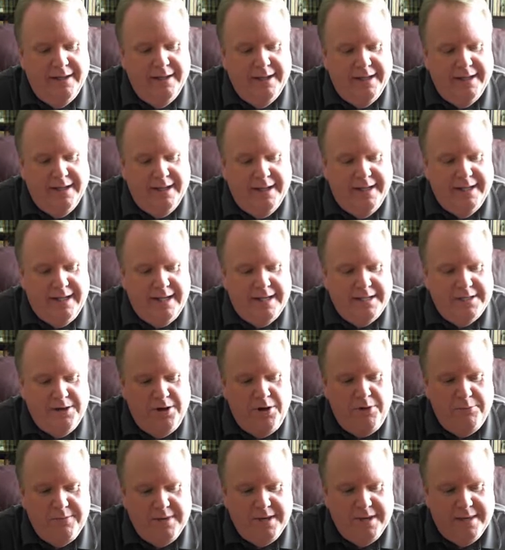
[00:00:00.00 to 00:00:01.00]
And he
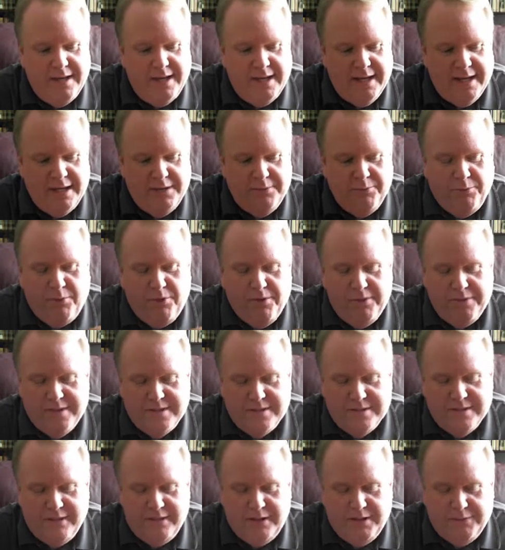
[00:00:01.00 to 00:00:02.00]
told me that he wore
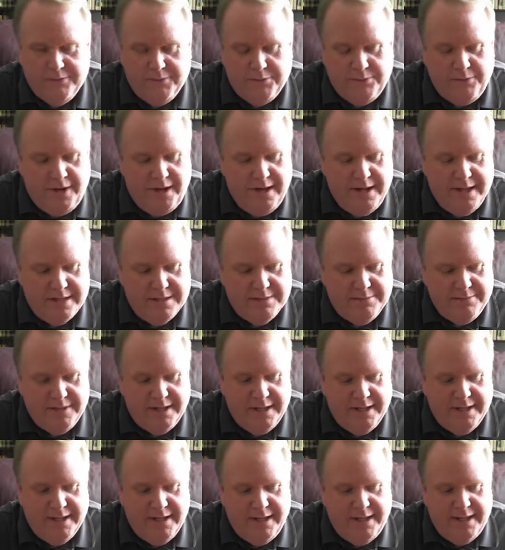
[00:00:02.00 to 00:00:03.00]
this glove twice
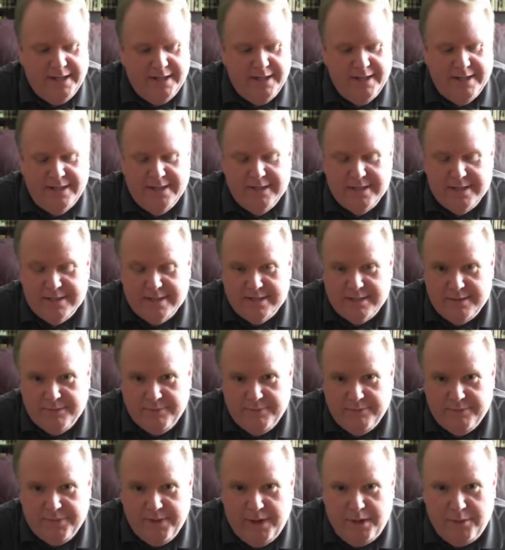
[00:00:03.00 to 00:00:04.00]
when he got his
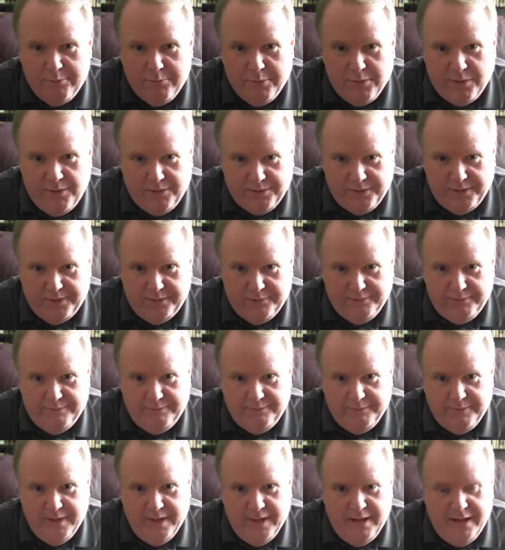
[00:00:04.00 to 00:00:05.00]
thumb broken,
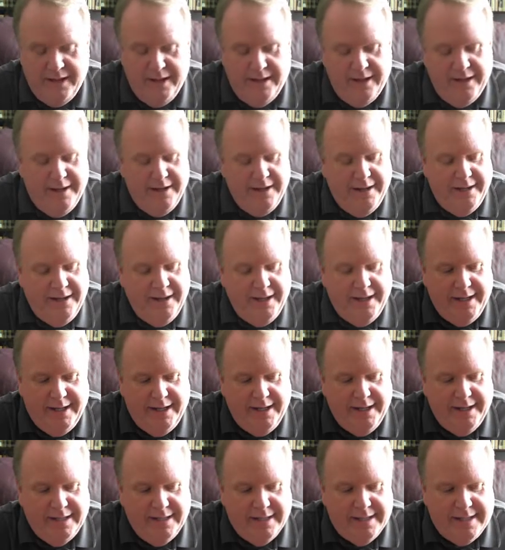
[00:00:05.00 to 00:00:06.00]

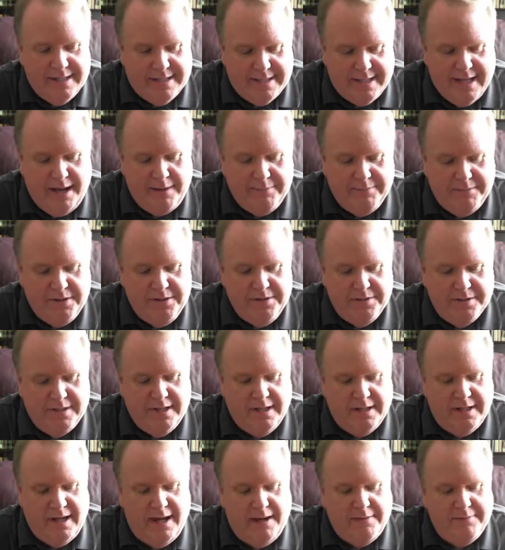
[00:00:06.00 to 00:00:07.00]
and he stopped using
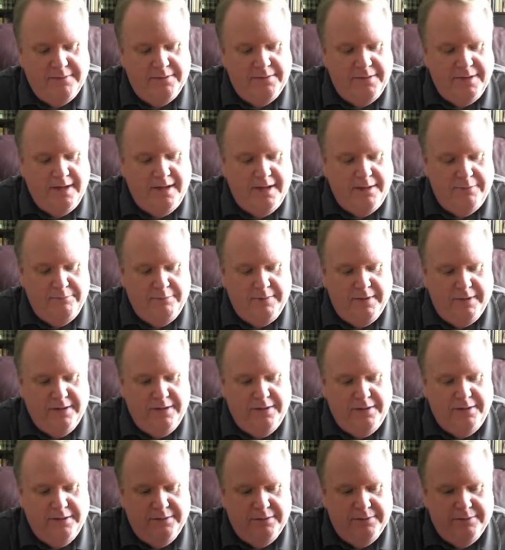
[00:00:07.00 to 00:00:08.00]
it after that
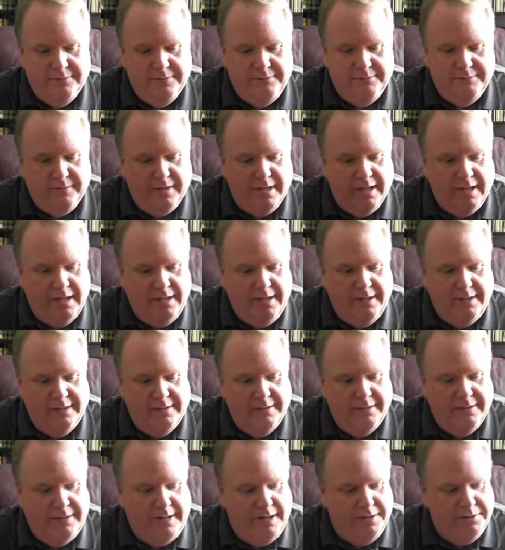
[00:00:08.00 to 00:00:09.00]
because
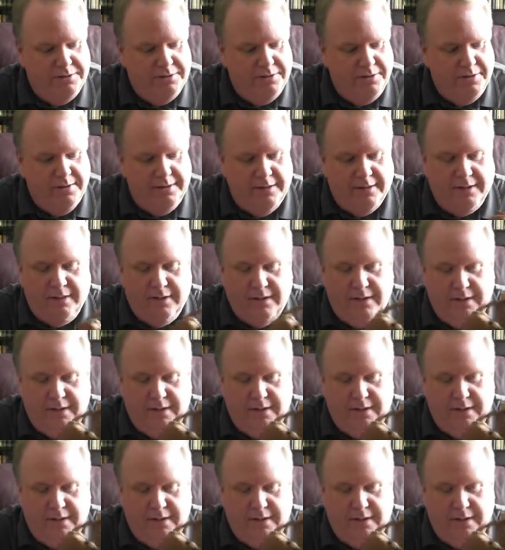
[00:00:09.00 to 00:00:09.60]
I'll show you the